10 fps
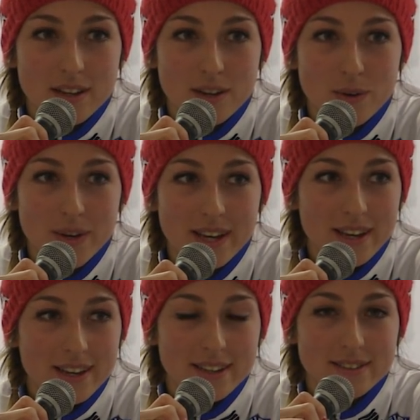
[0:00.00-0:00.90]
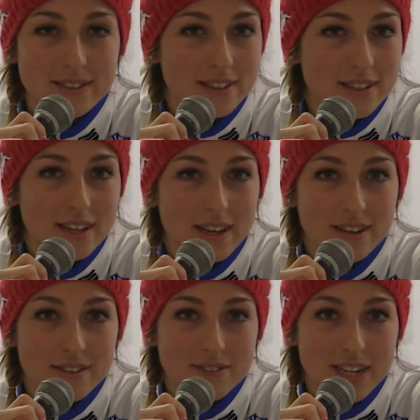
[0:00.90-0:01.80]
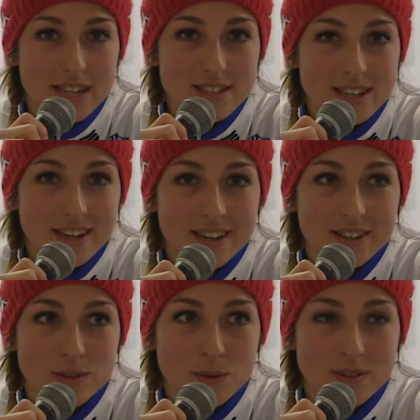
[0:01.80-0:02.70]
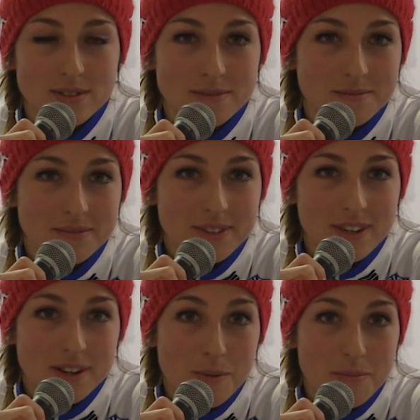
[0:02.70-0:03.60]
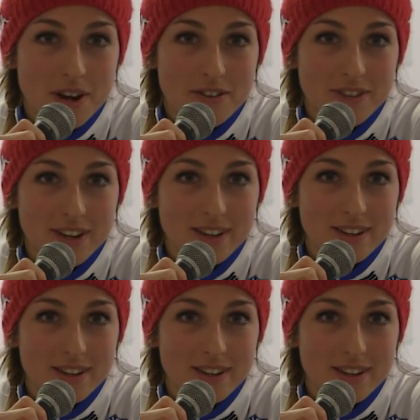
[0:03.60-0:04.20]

Chloe and Vanessa, it was perfect.